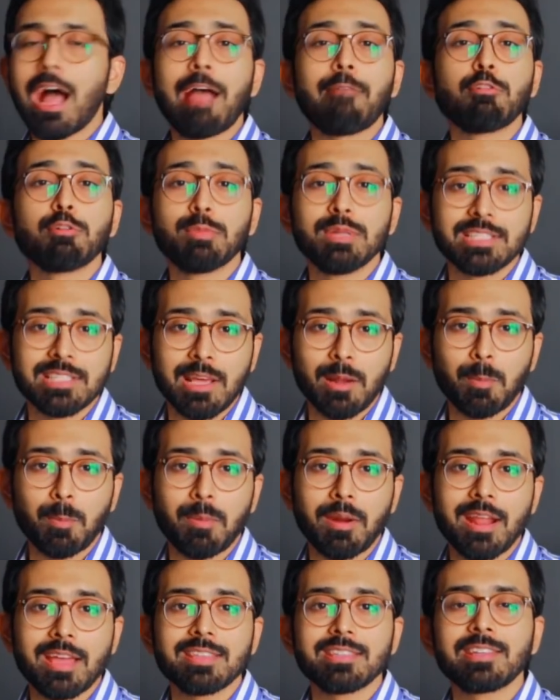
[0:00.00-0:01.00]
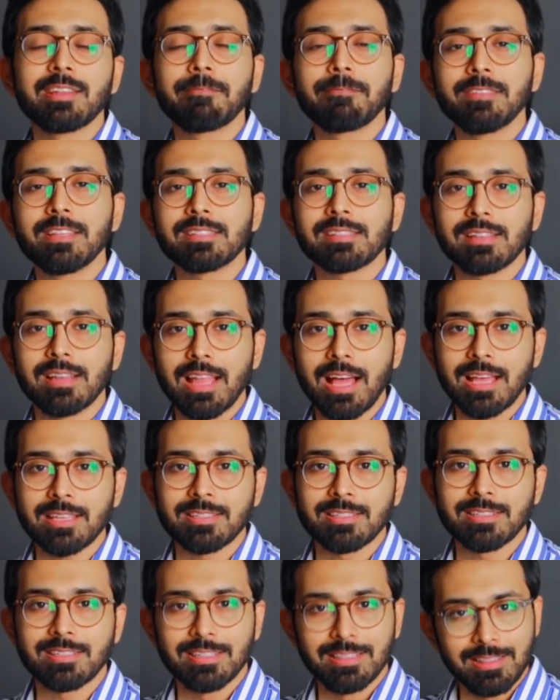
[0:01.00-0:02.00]
I would be surprised if this
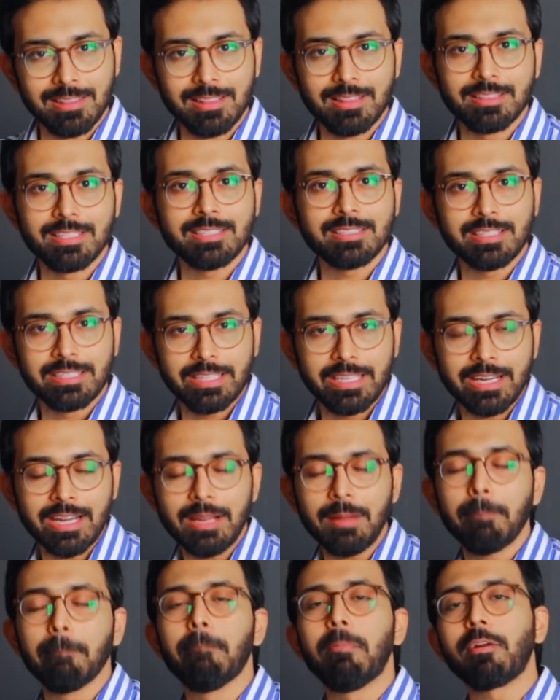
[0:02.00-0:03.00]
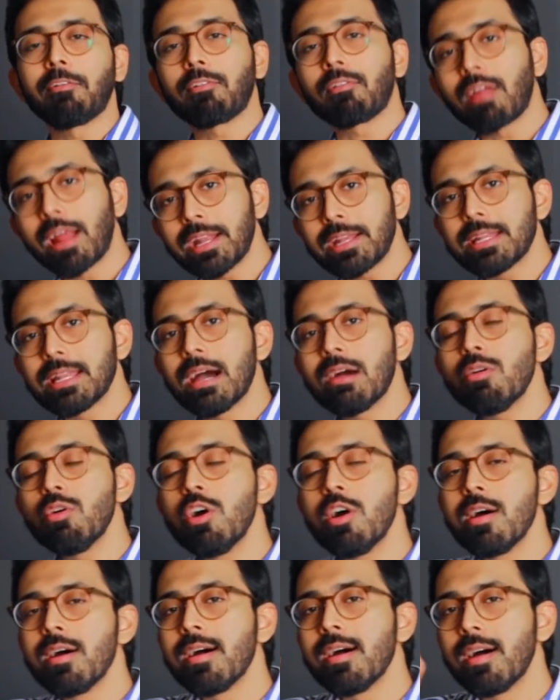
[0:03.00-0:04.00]
lasts till this year end but right now
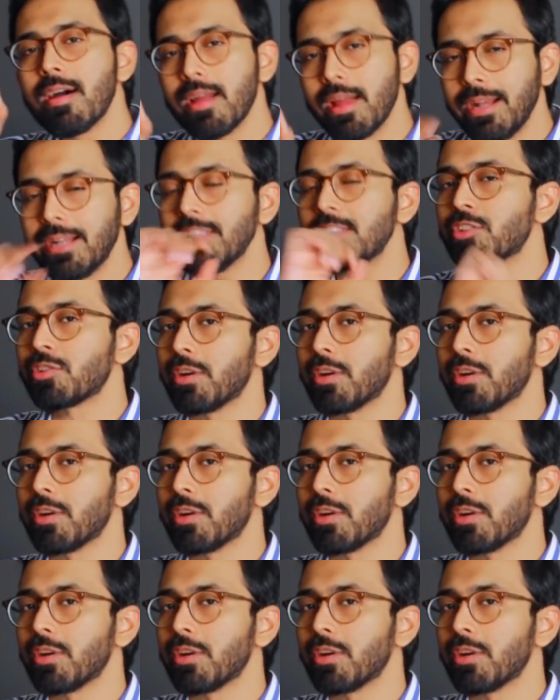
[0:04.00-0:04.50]
it is